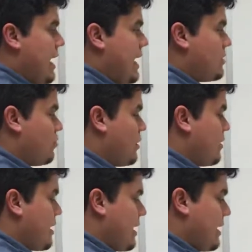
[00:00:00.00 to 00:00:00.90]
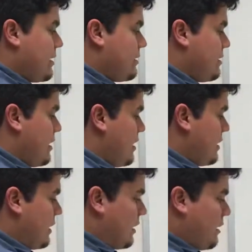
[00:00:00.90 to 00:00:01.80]
as well as
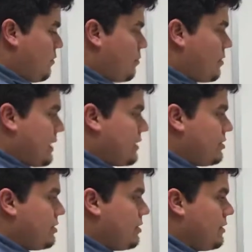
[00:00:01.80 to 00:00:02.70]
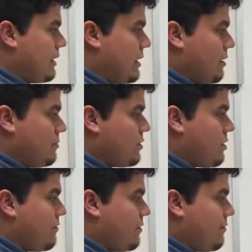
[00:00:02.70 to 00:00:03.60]
the lingual branch that comes
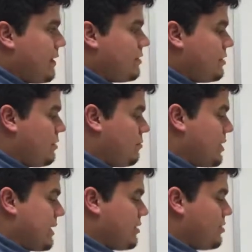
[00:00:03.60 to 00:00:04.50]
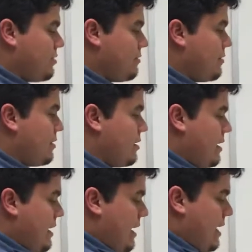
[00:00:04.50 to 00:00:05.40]
off of the pharyngeal branch,
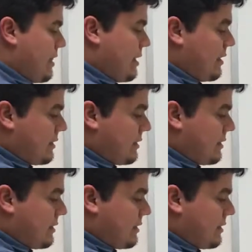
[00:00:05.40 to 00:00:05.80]
and then the